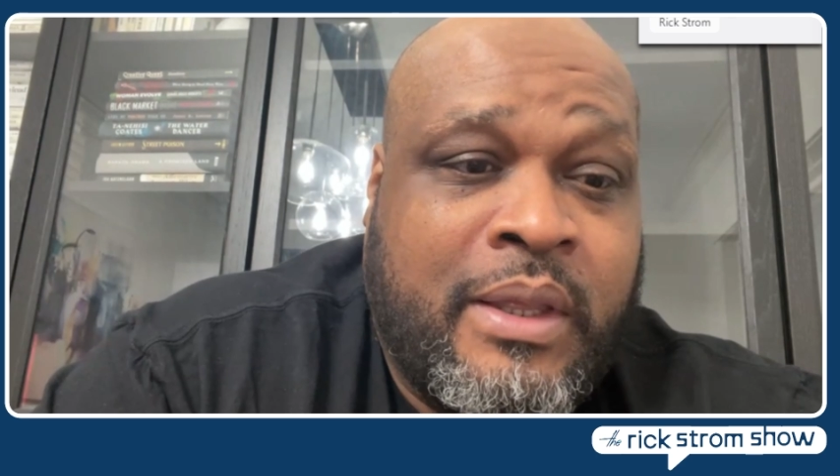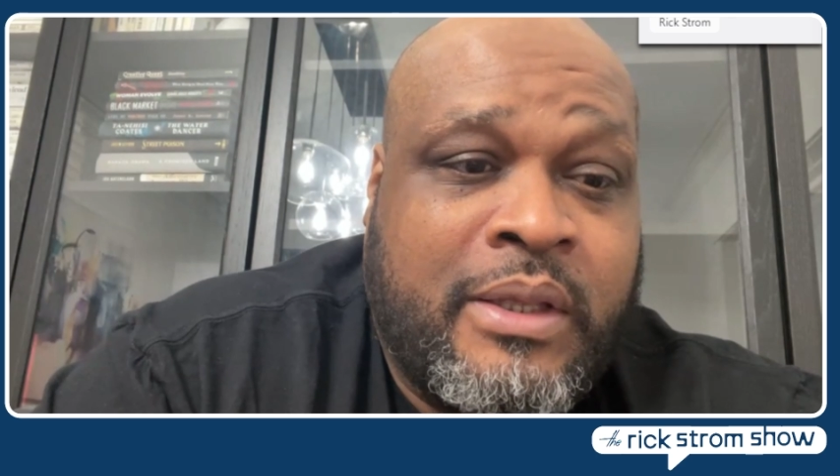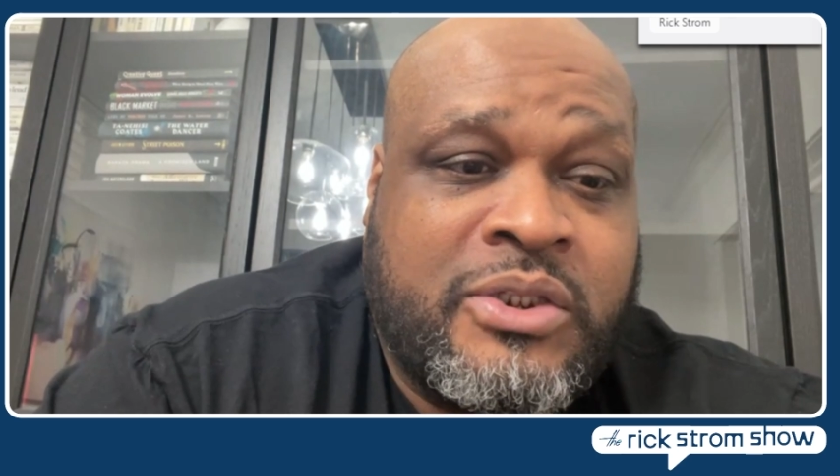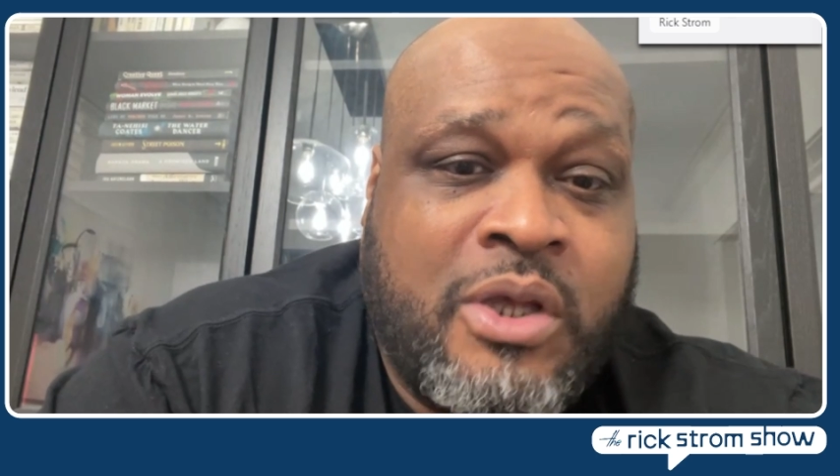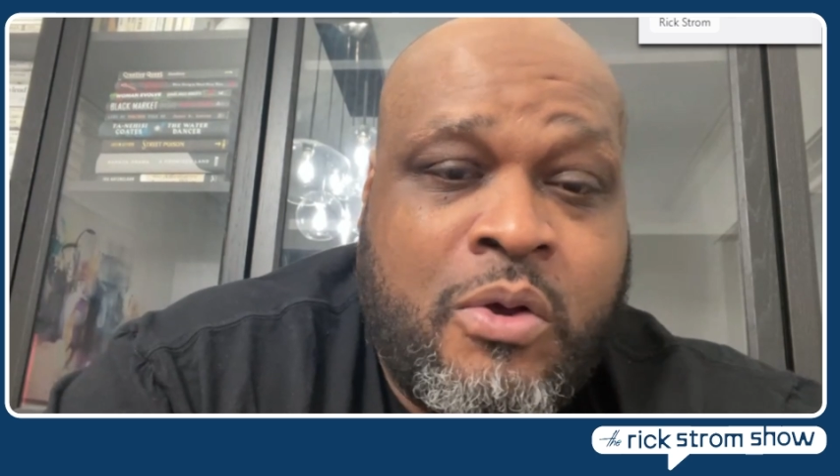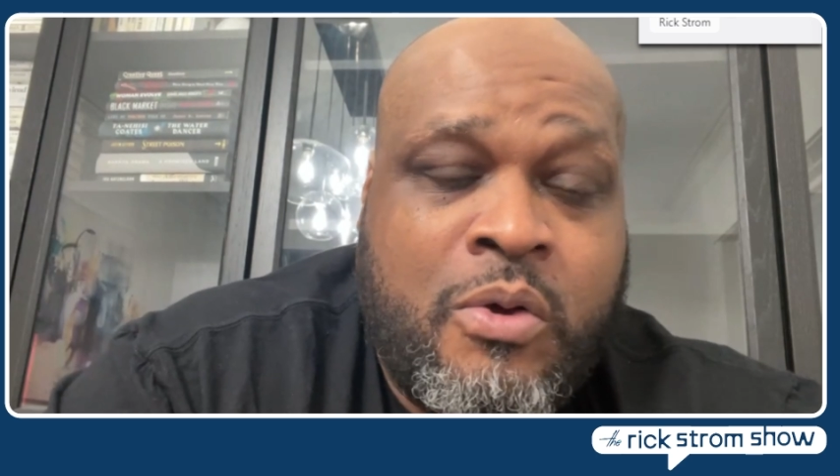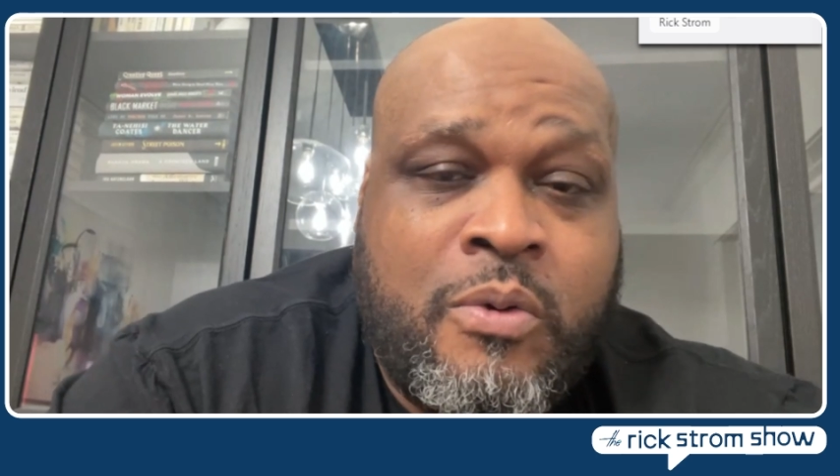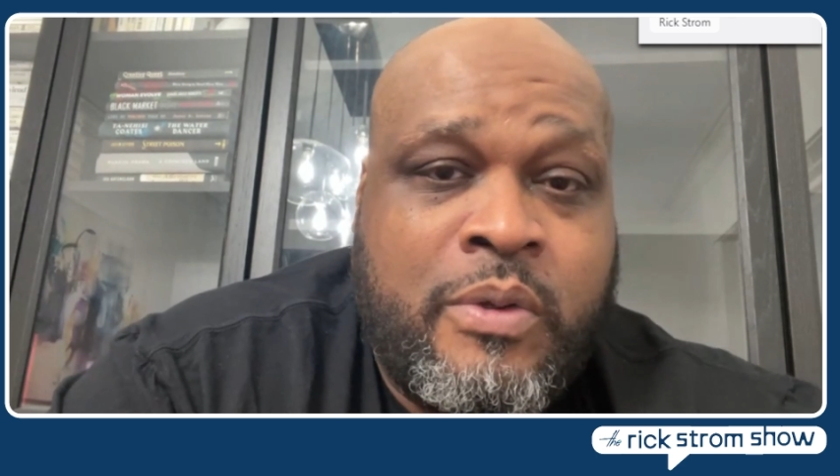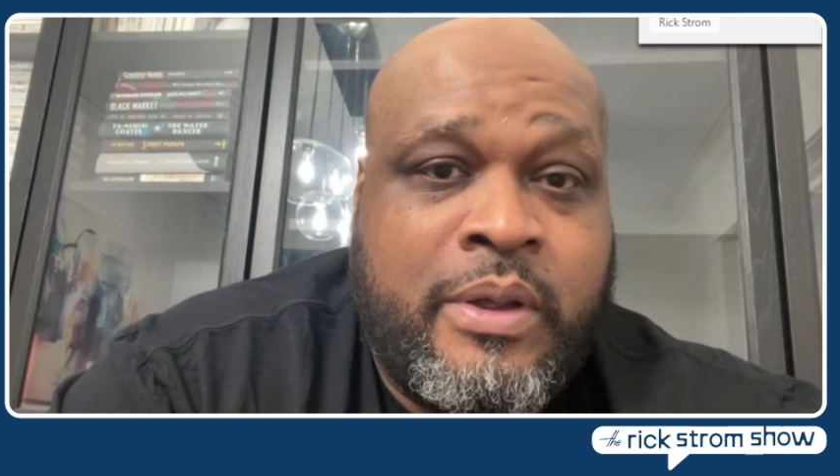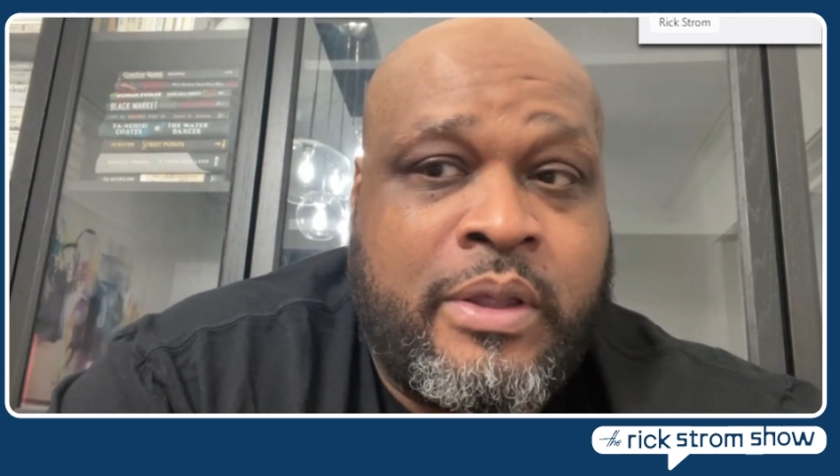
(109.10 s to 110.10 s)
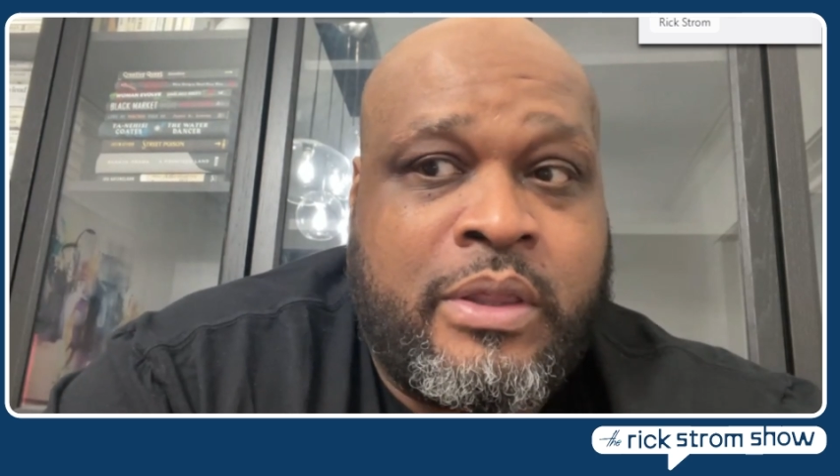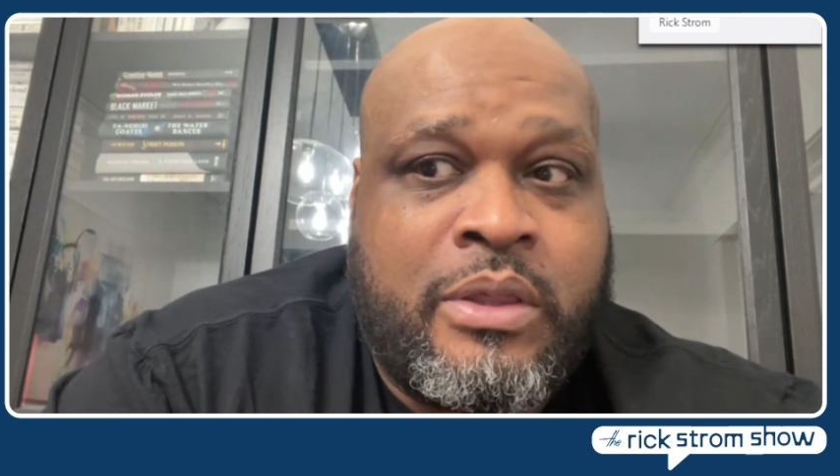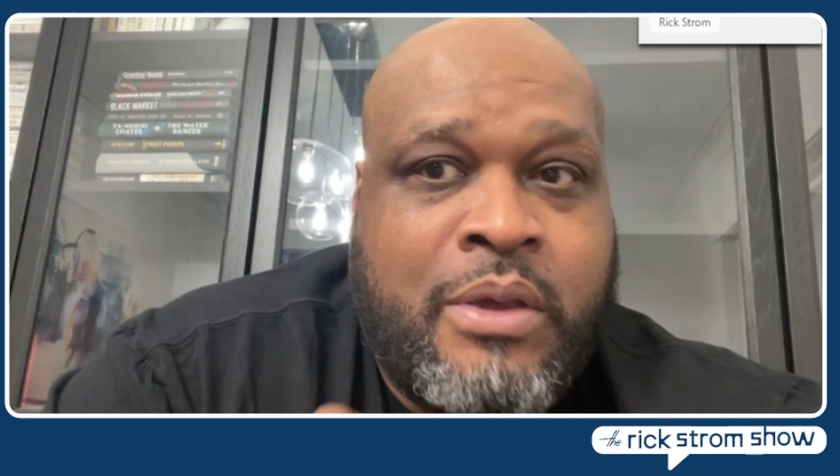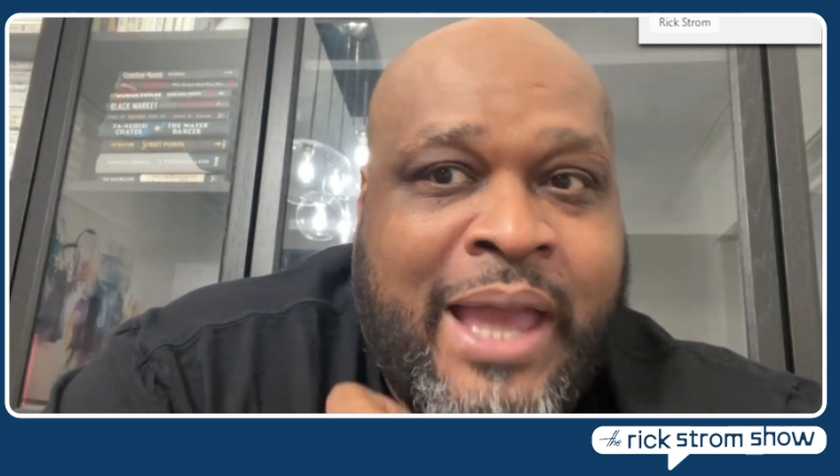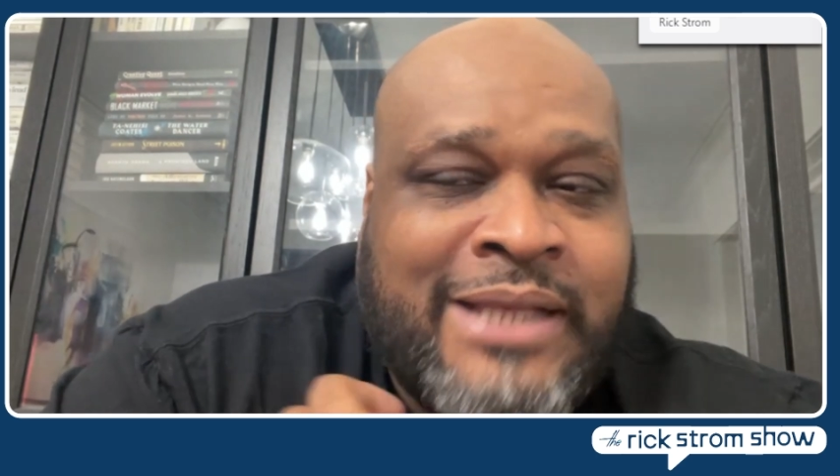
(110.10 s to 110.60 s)
So
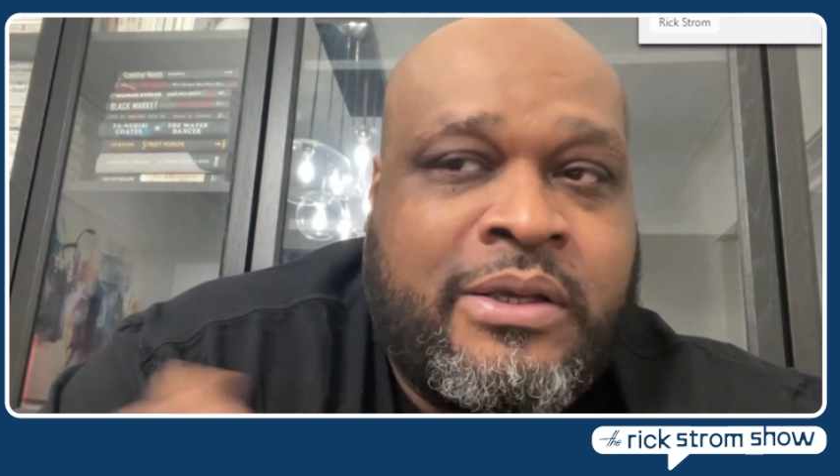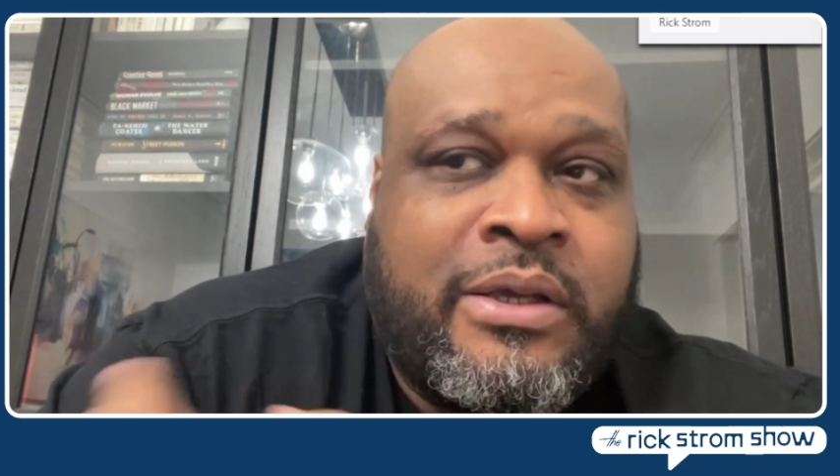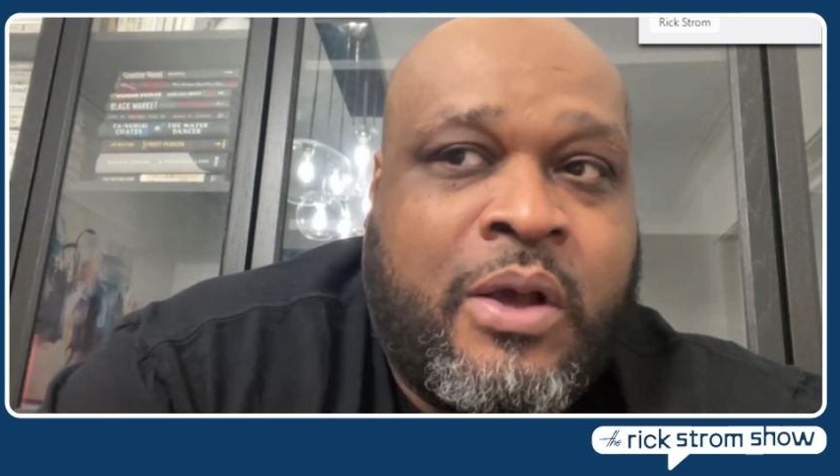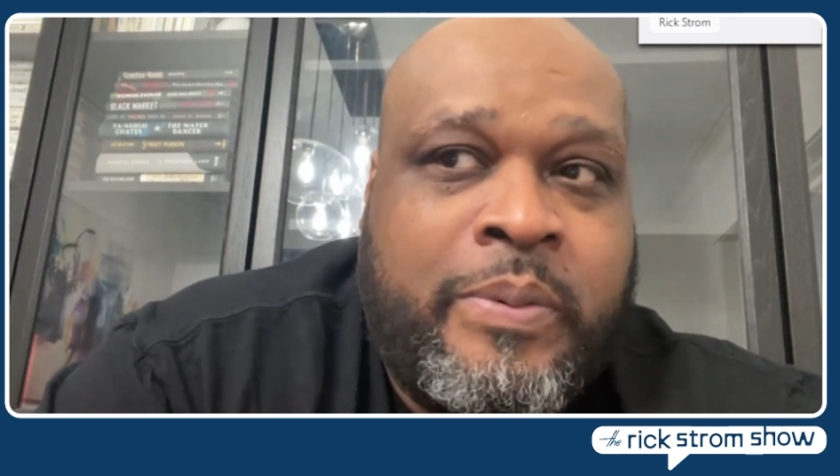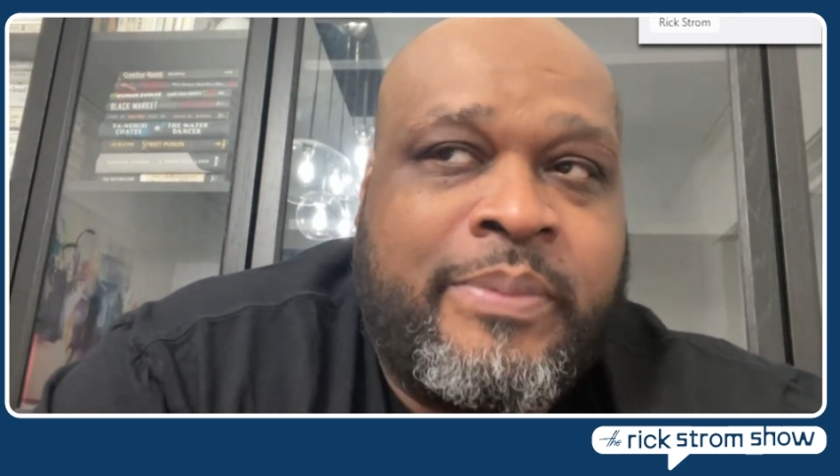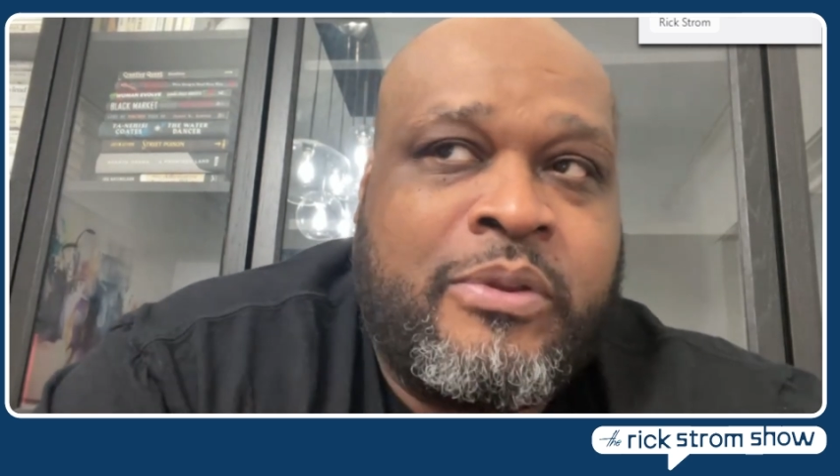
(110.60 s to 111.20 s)
you actually open